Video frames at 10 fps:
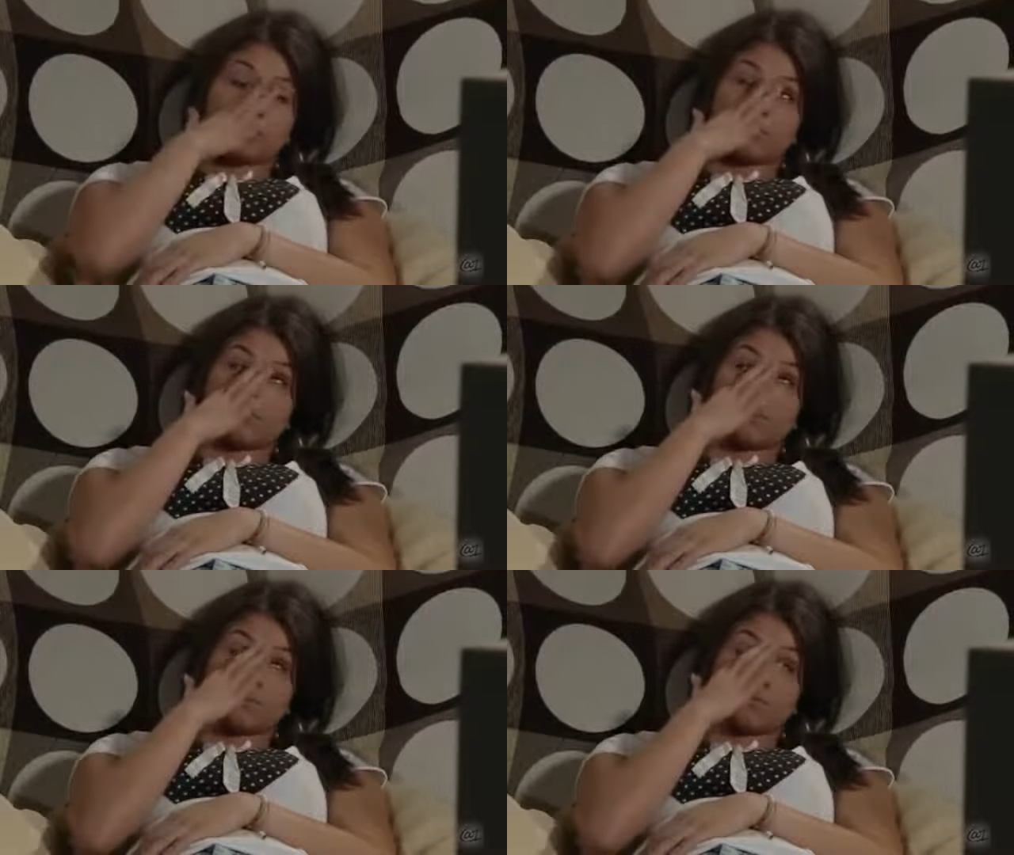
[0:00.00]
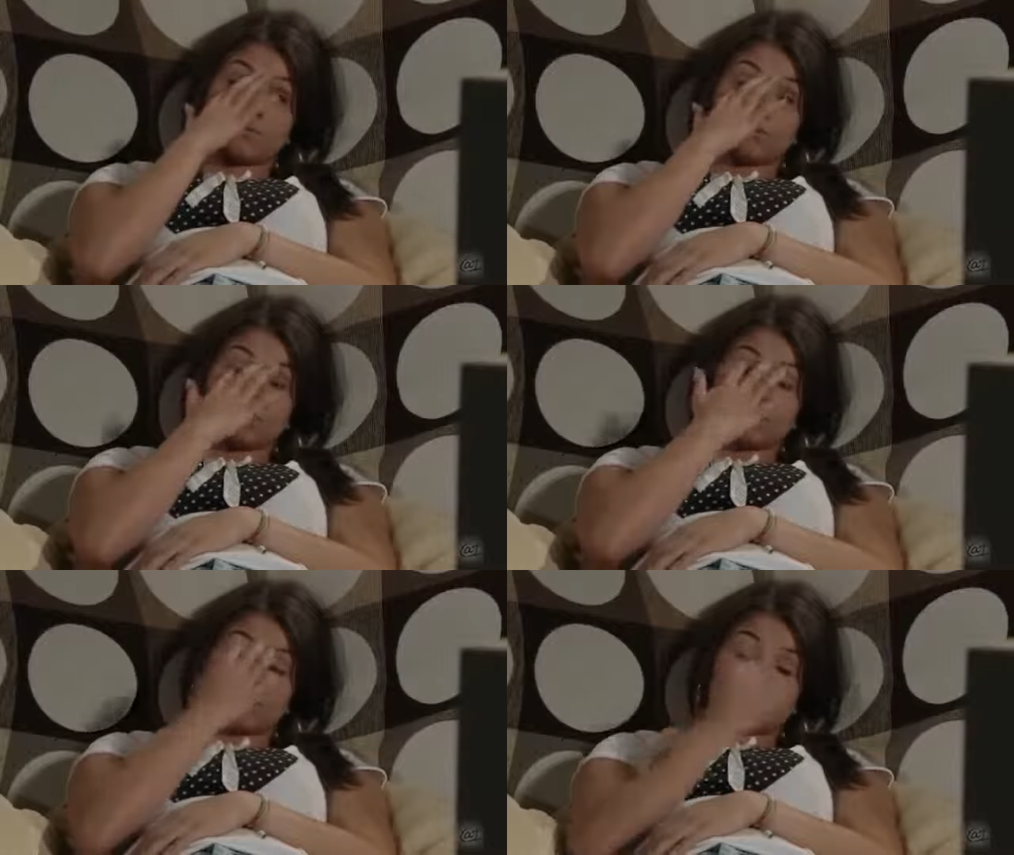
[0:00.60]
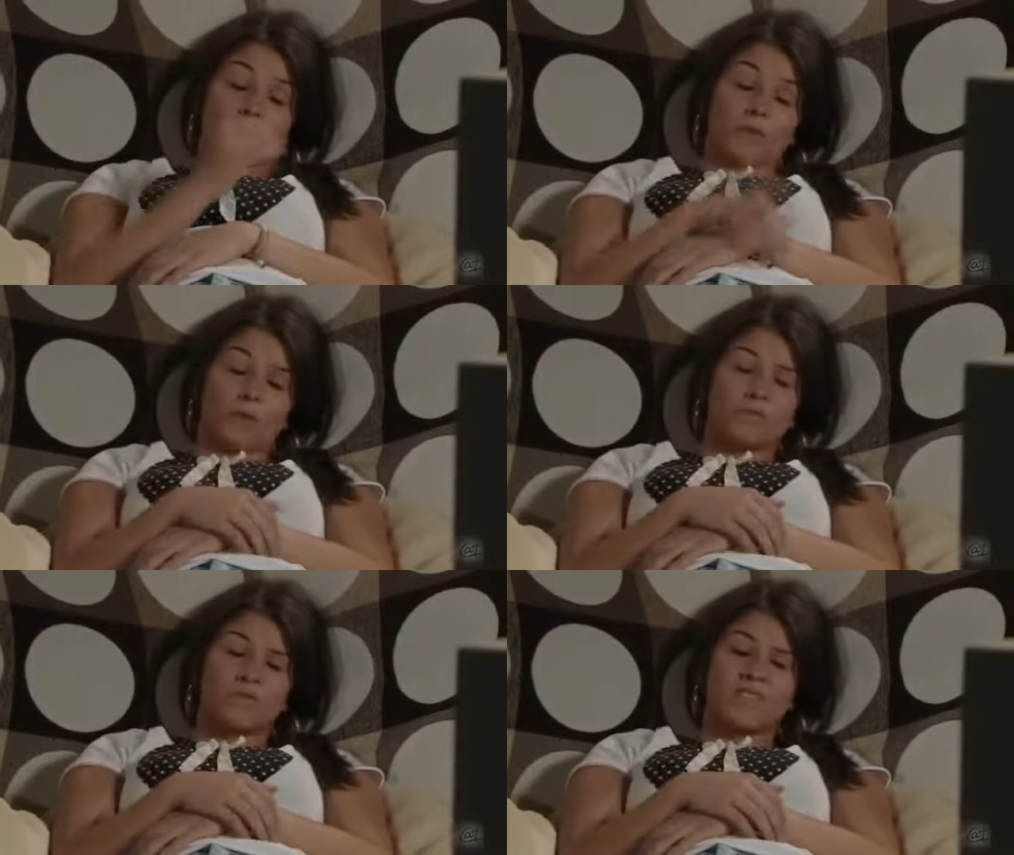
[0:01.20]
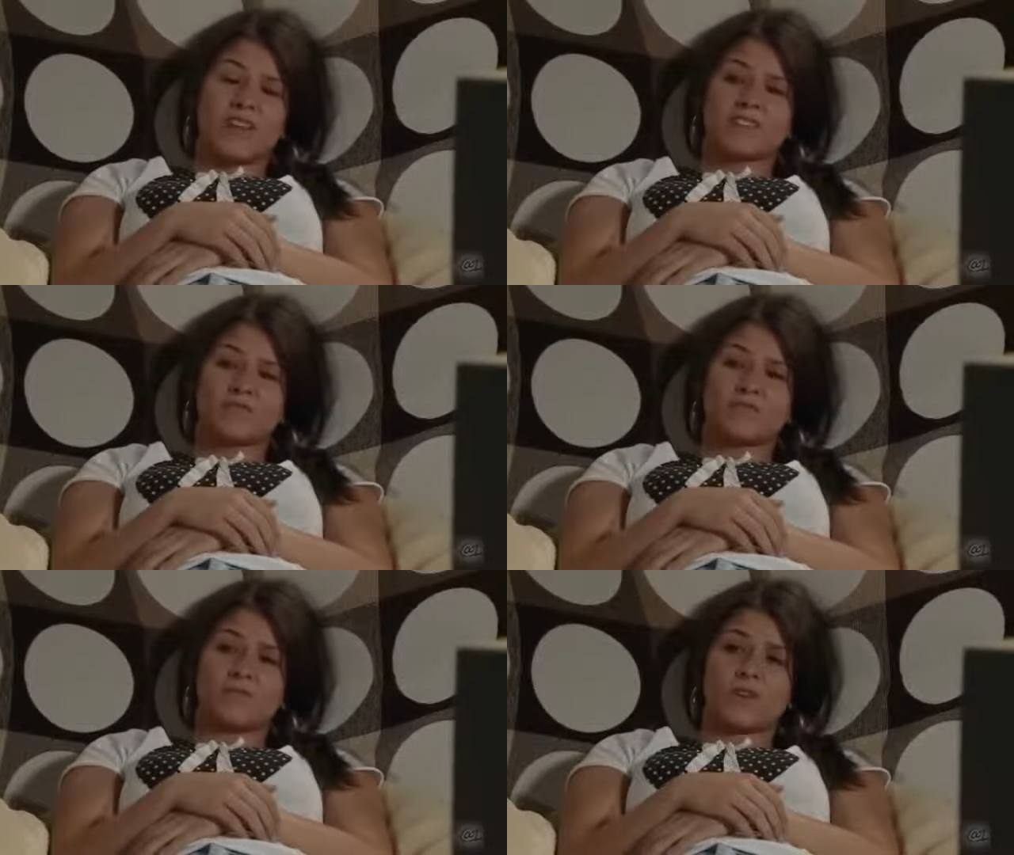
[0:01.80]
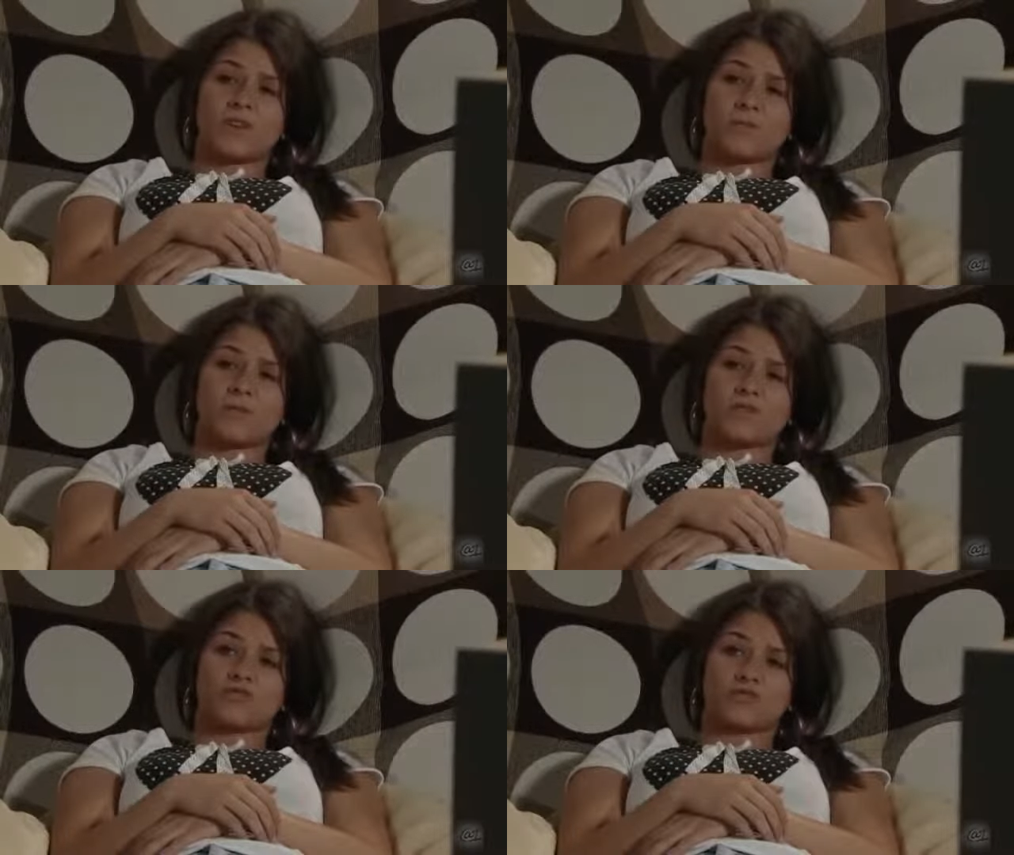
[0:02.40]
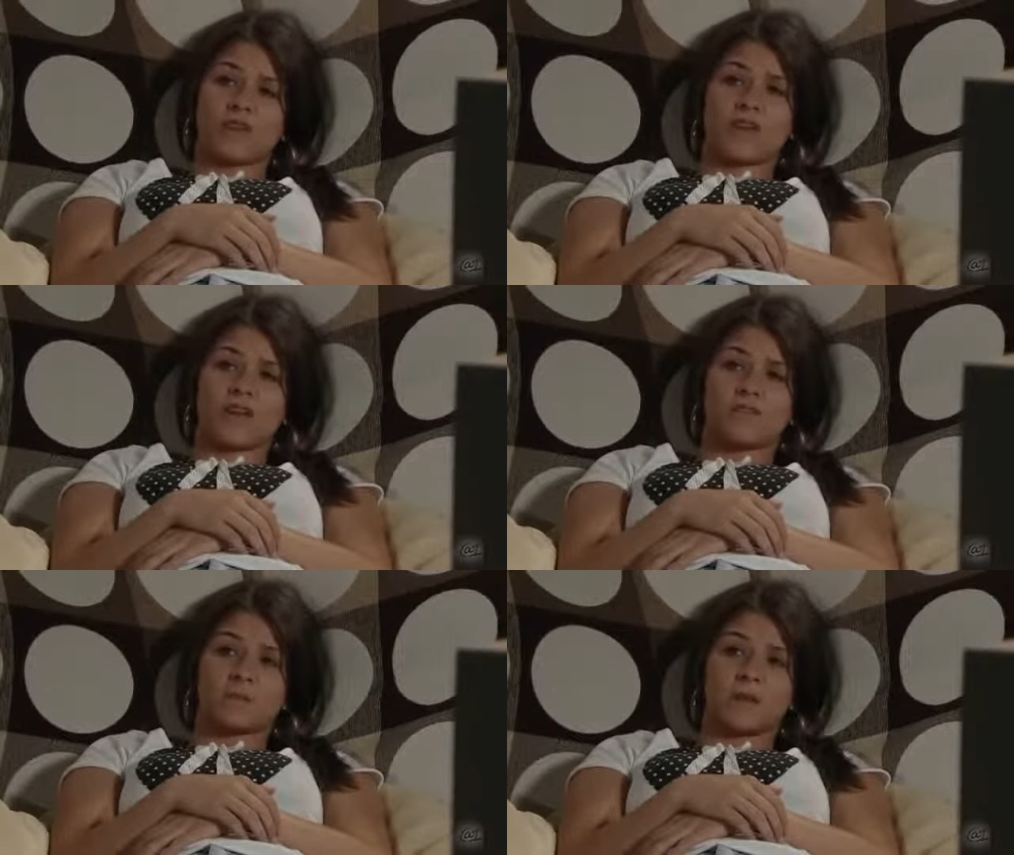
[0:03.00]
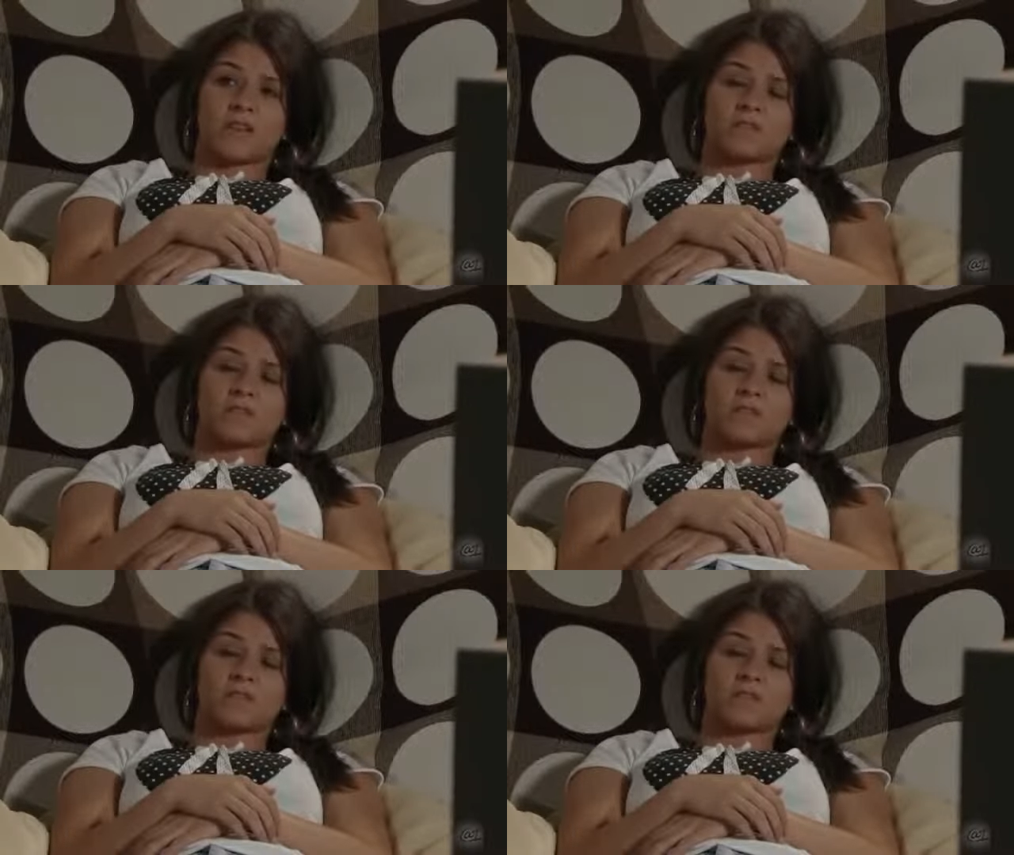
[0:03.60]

We don't have to go anywhere expensive. And besides, I don't really want to drink after my